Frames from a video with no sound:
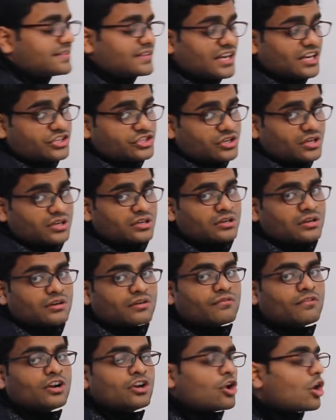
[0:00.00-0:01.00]
station
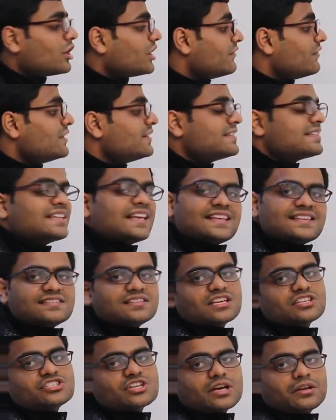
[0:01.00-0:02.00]
will not even sense
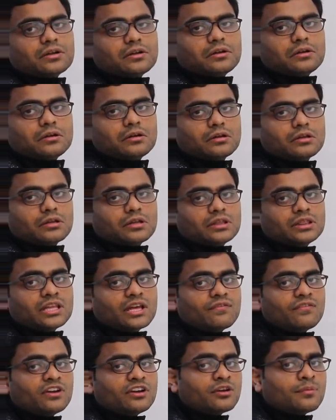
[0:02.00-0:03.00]
the channel.
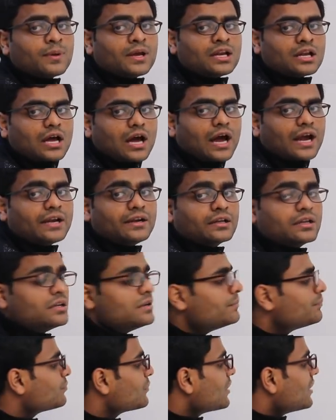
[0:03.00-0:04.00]
They will remain
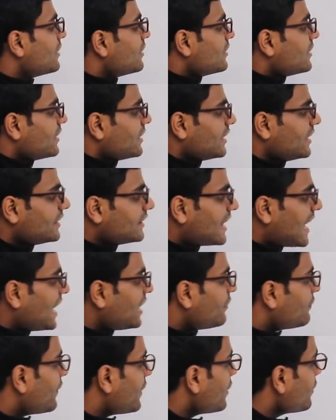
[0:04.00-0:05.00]
idle. In
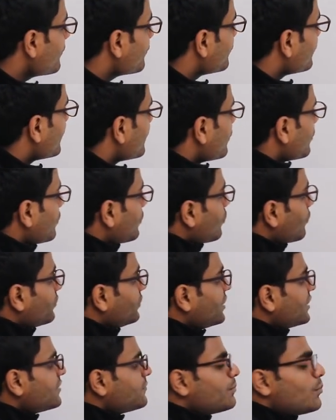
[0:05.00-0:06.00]
that way,
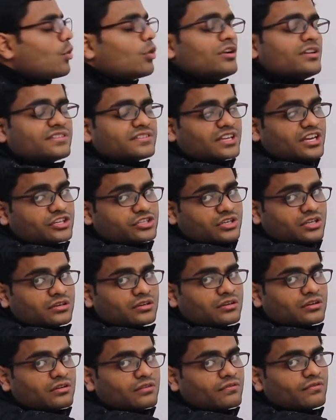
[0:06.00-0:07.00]
this poll
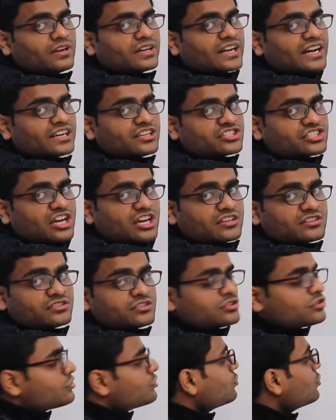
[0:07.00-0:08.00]
station will get chance
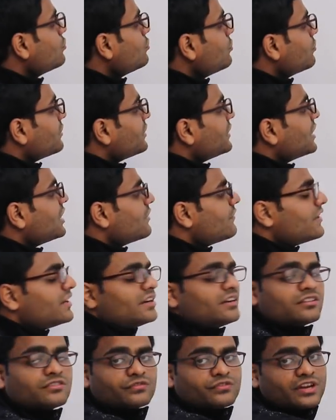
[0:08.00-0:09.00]
to deliver
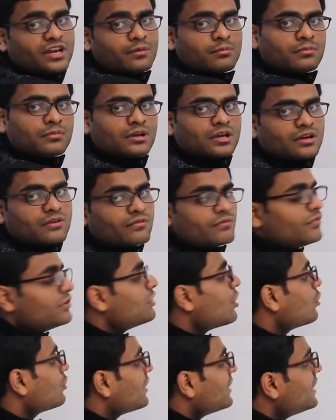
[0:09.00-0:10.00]
its frame
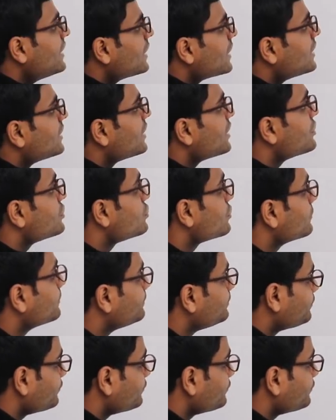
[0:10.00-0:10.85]
without any contention.